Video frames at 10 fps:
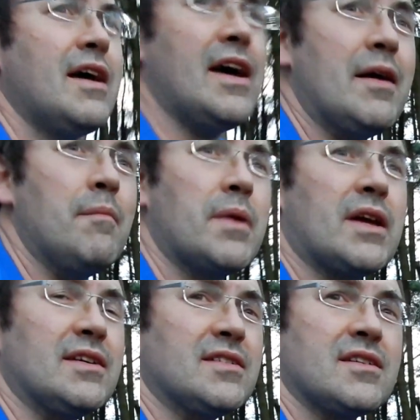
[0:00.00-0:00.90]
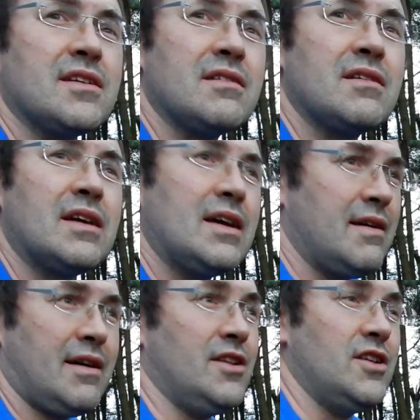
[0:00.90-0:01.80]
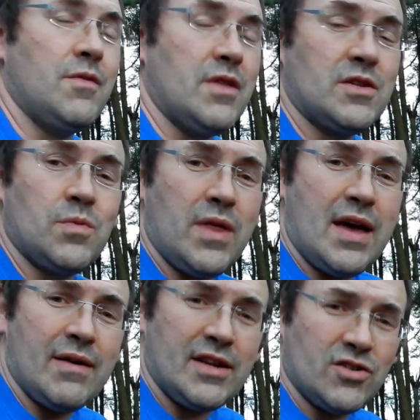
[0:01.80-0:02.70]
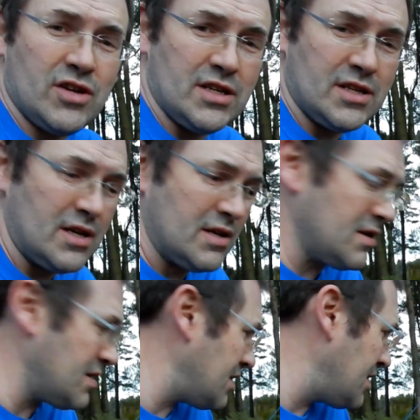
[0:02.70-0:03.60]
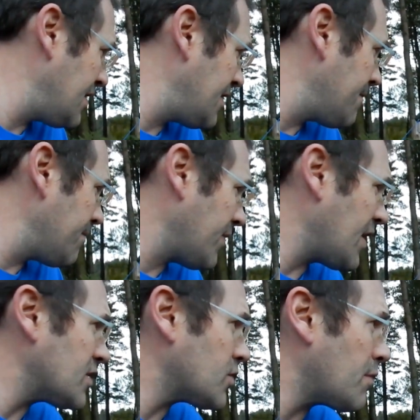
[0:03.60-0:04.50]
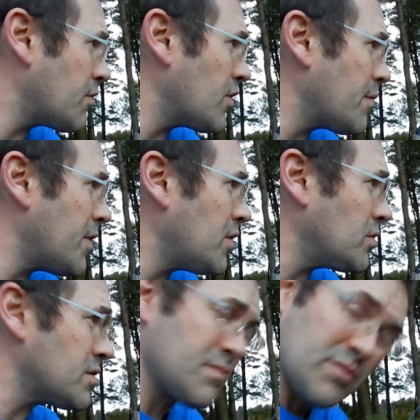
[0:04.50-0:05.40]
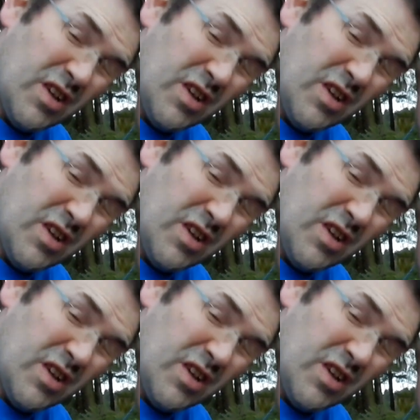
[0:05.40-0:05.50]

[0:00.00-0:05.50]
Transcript: because I can do this without any trees. That's why I brought the poles. I